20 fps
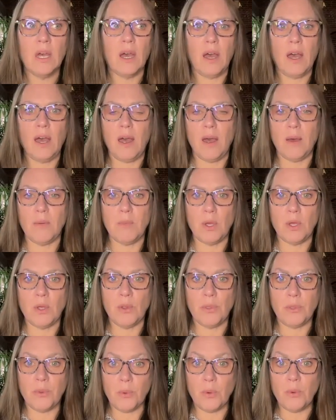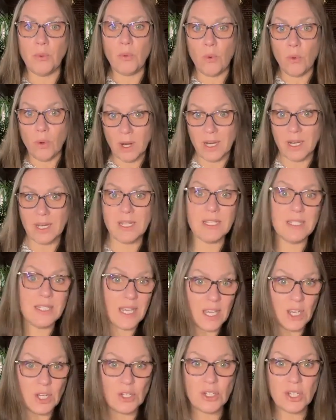um, through
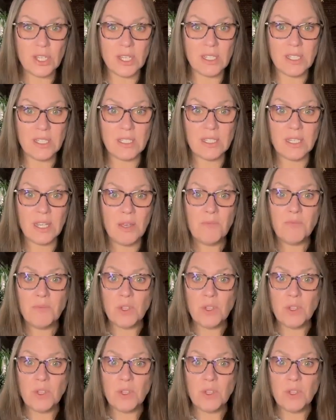organizations.